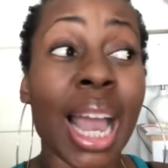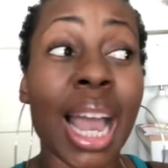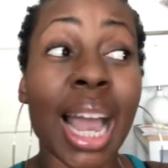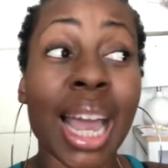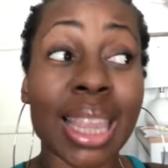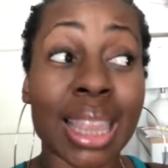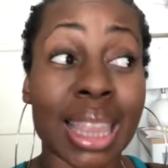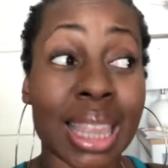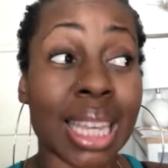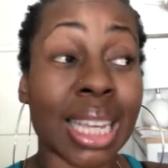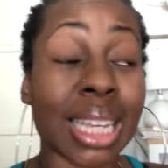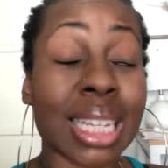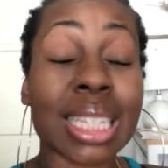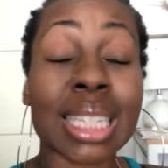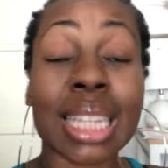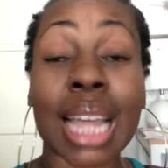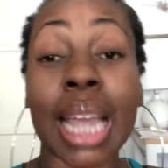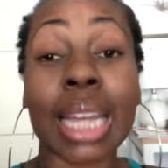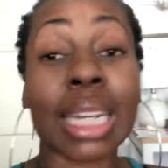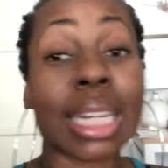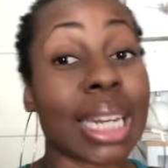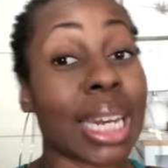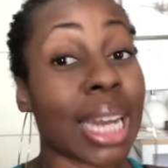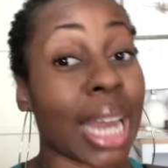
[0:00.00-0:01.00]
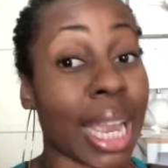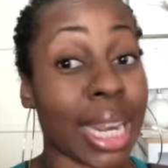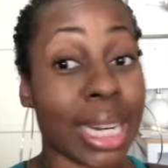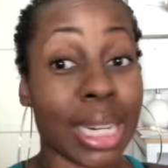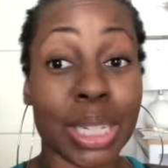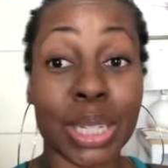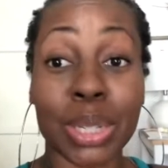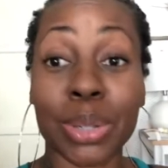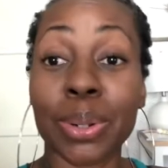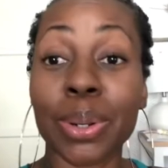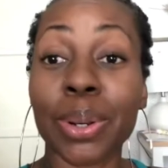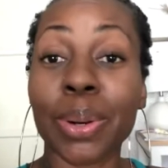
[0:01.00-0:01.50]
I think it's like
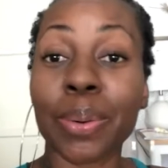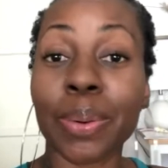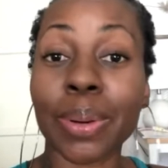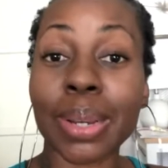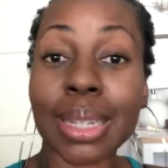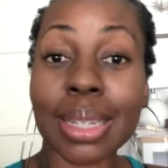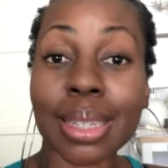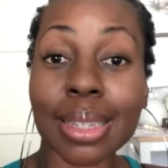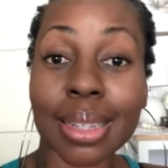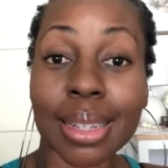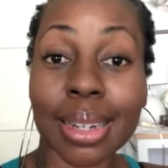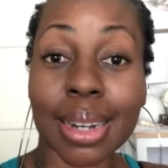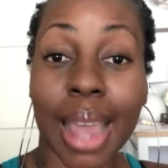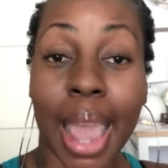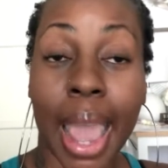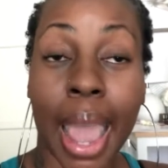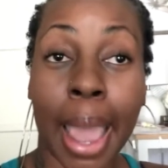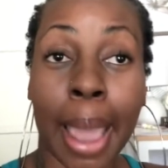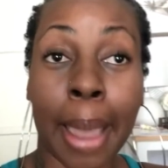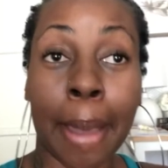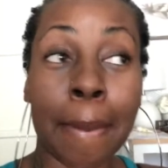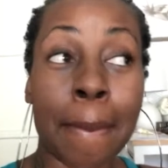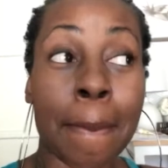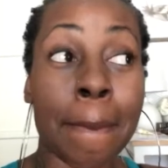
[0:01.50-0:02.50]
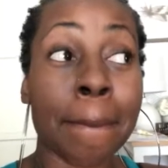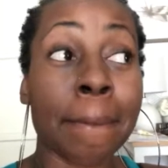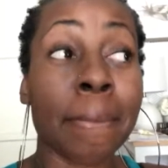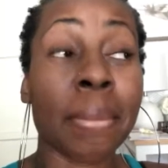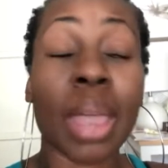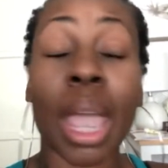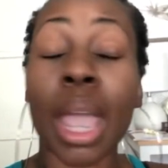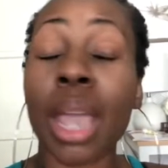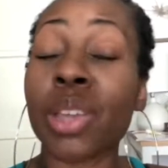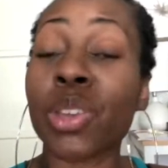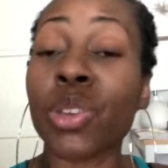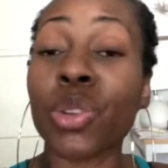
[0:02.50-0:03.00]
92 degrees today.
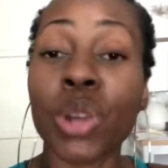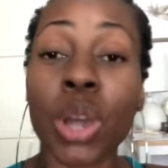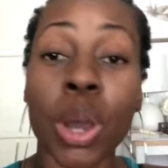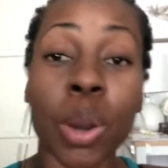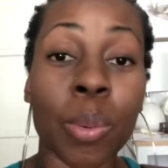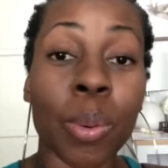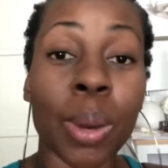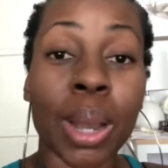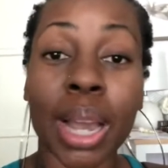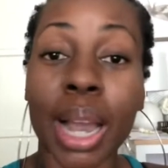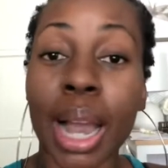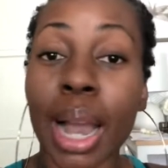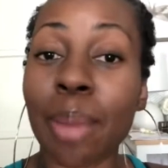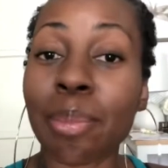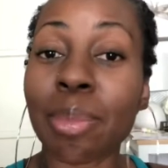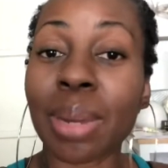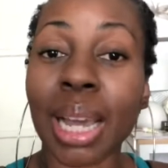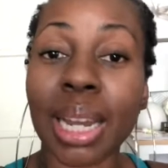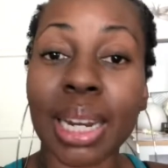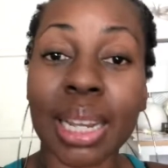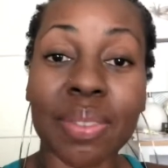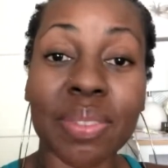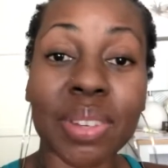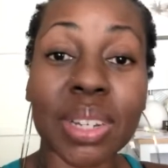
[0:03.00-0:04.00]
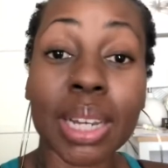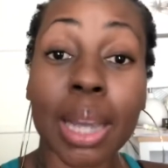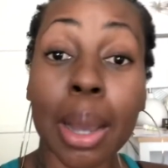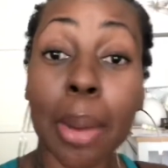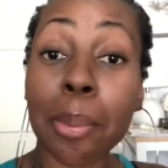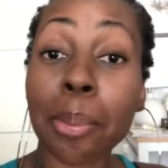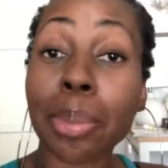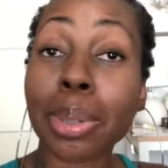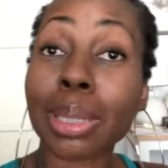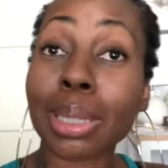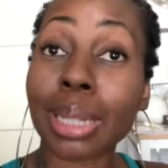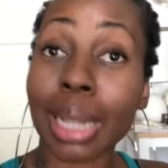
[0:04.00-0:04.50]
And you know what? I'm not even
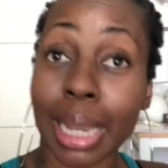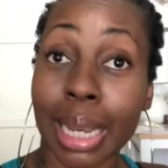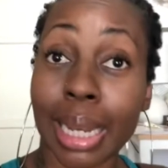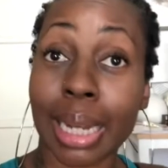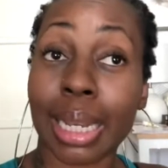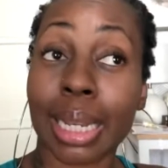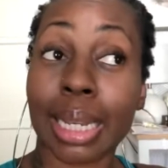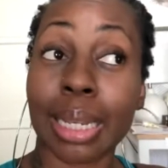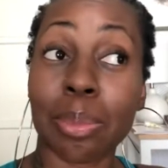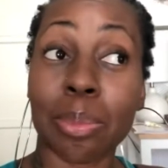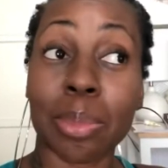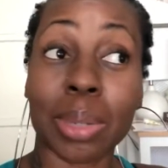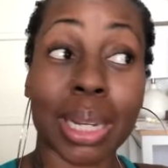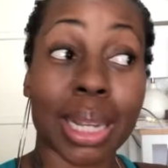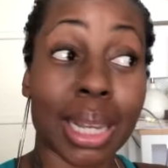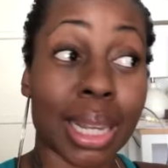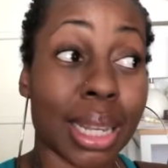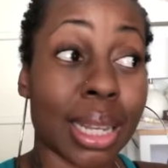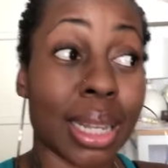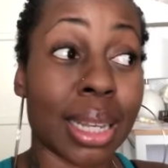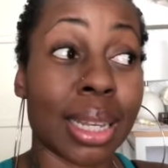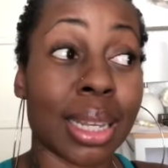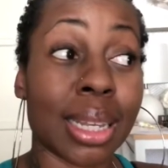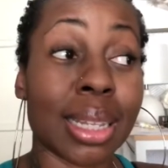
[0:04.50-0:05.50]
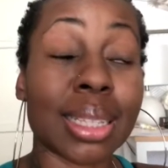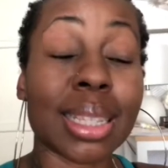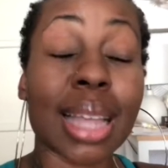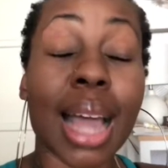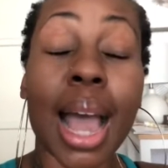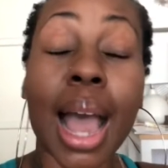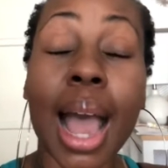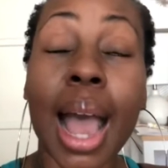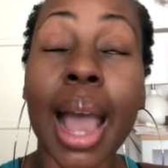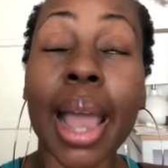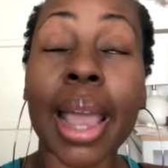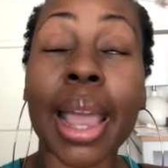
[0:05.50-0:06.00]
complaining because
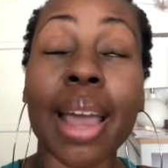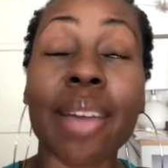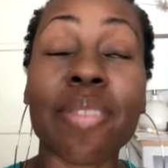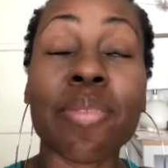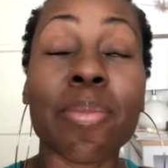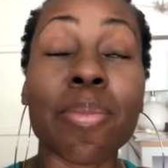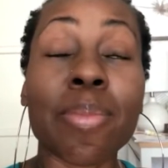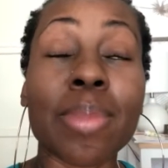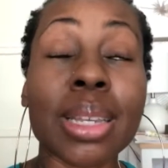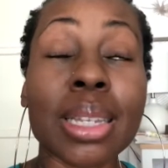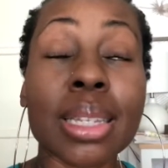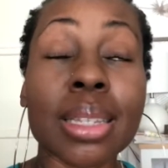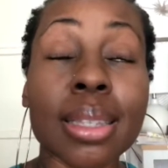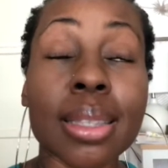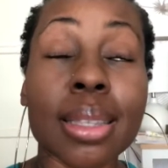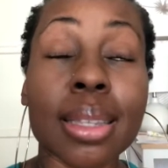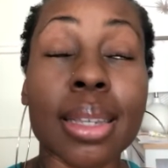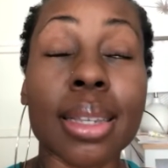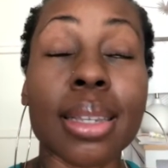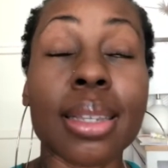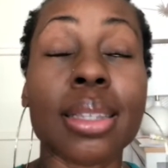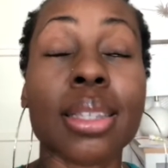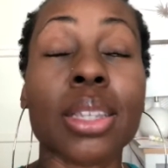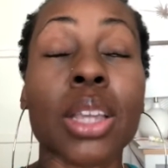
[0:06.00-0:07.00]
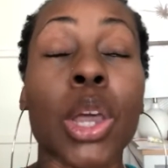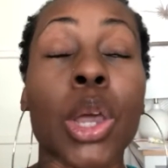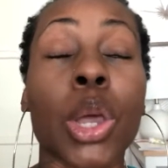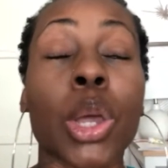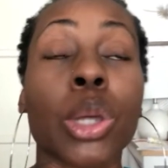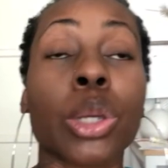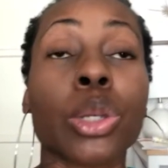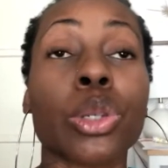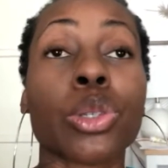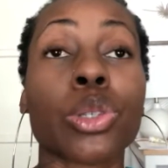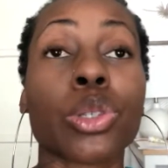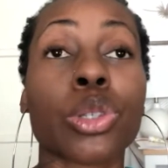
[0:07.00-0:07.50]
I have missed this
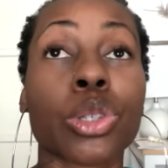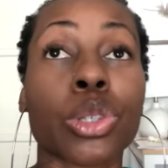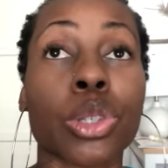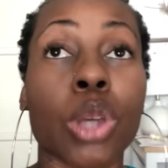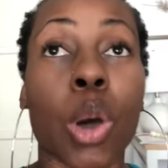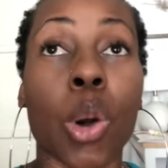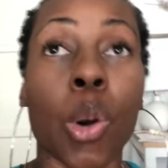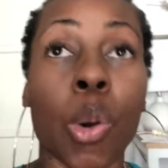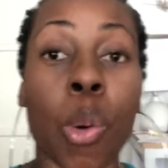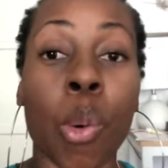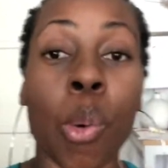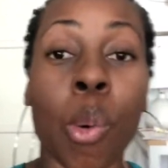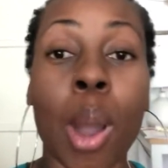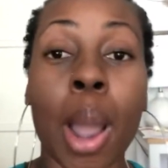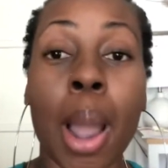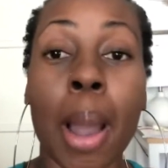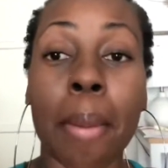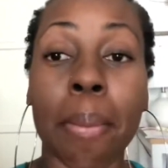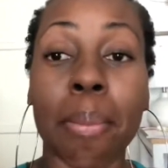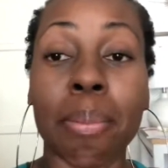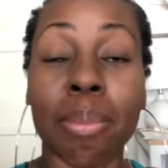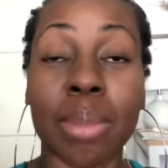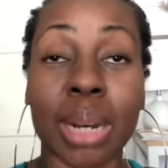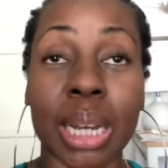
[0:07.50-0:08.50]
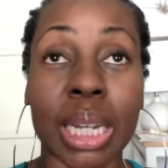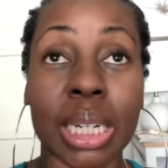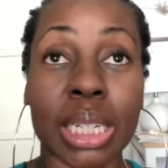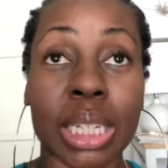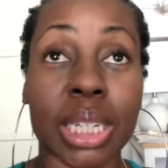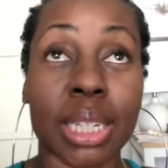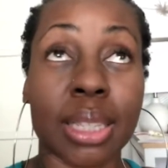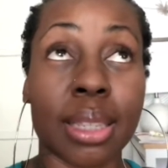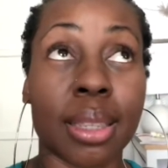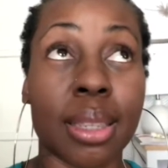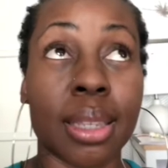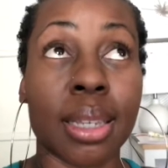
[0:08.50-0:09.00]
so
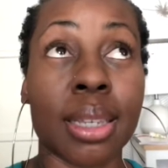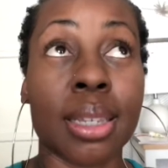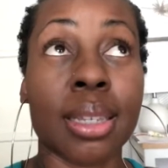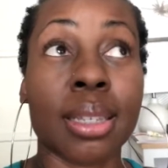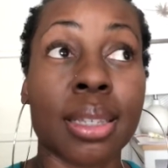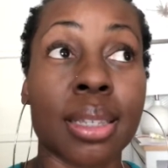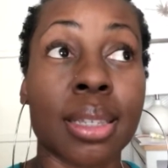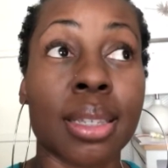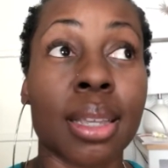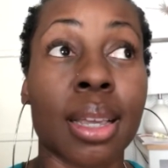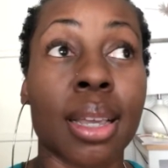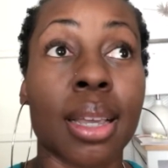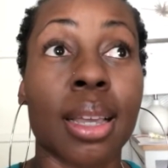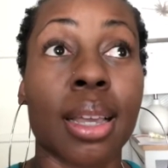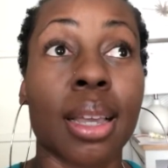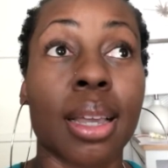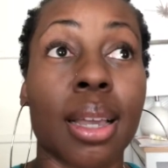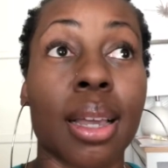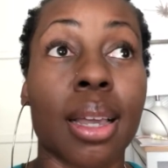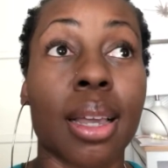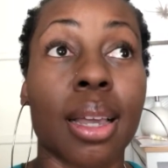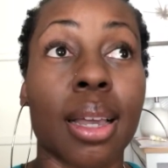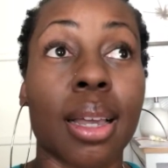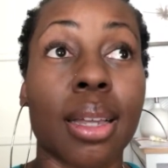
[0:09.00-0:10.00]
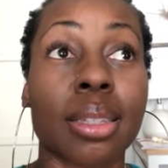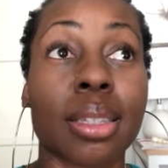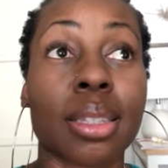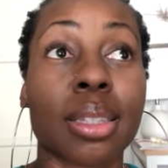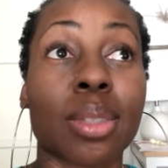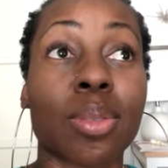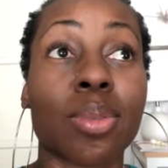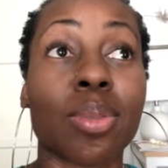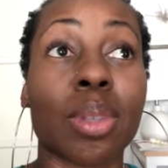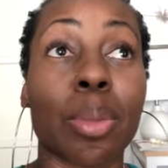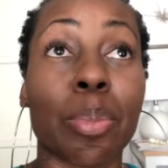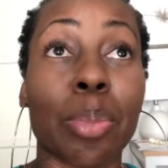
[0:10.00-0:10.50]
much.
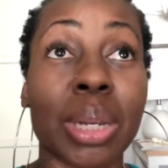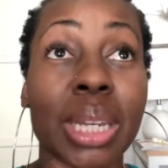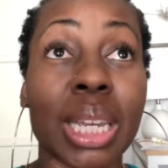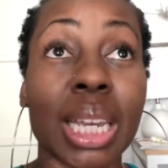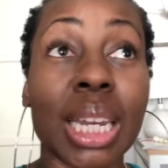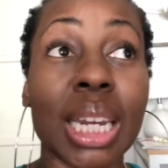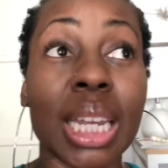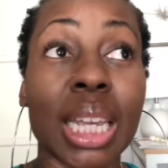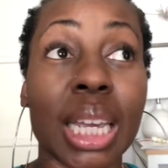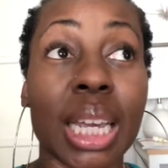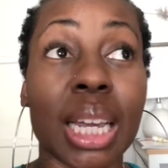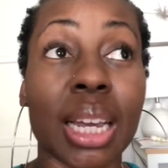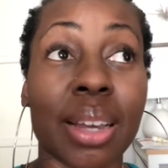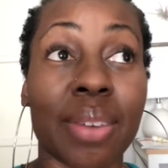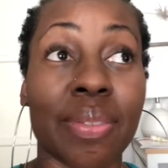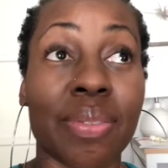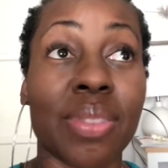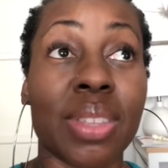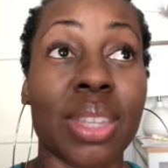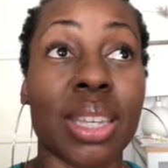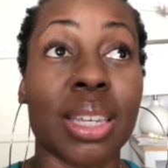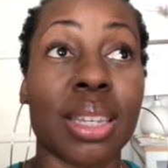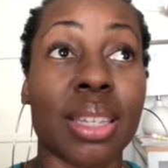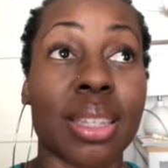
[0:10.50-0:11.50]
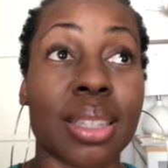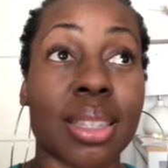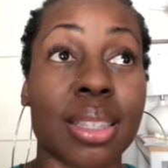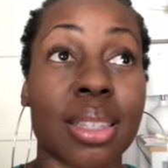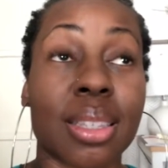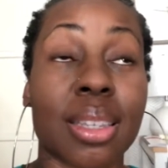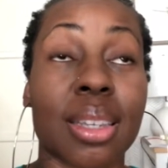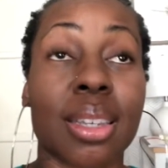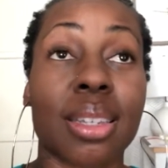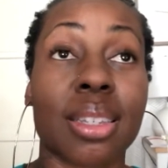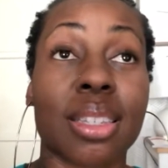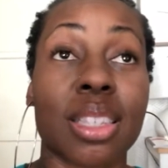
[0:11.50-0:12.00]
The beginning of
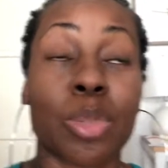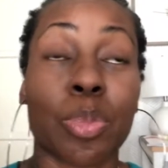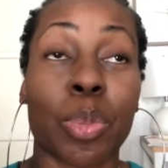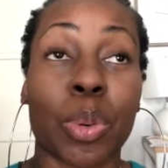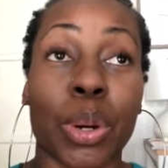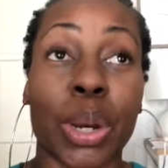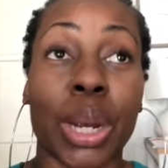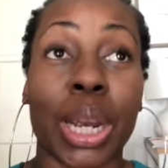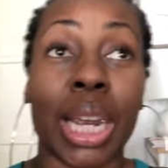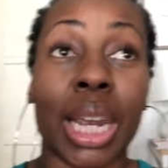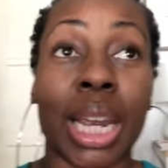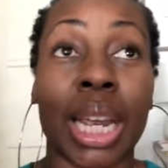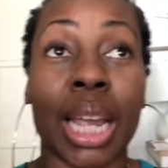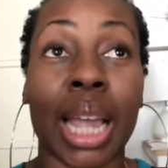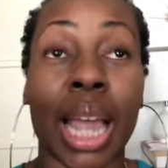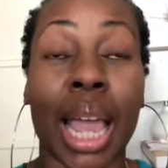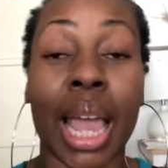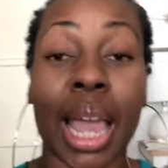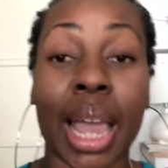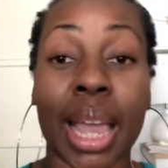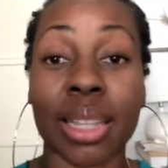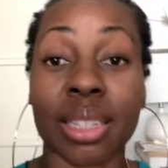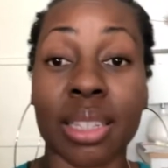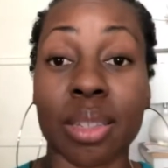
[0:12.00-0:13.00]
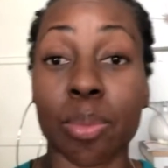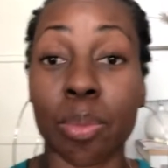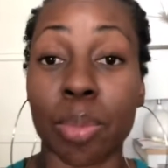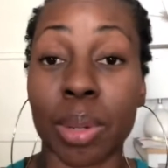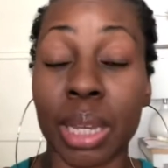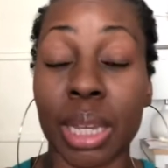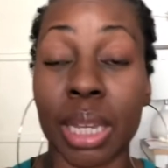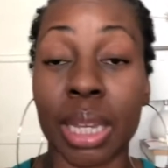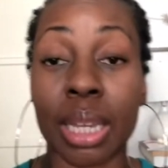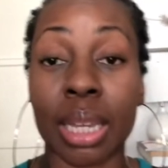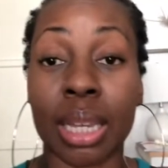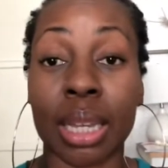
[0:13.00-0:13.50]
this spring has
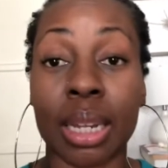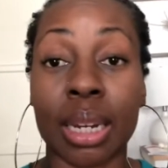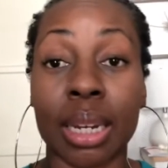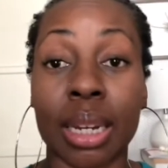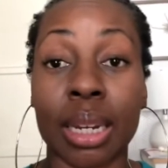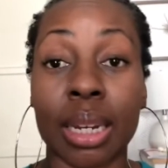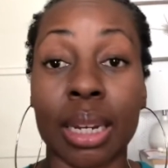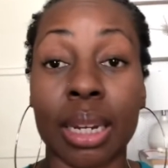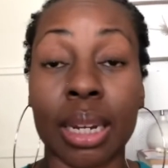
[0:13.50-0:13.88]
been,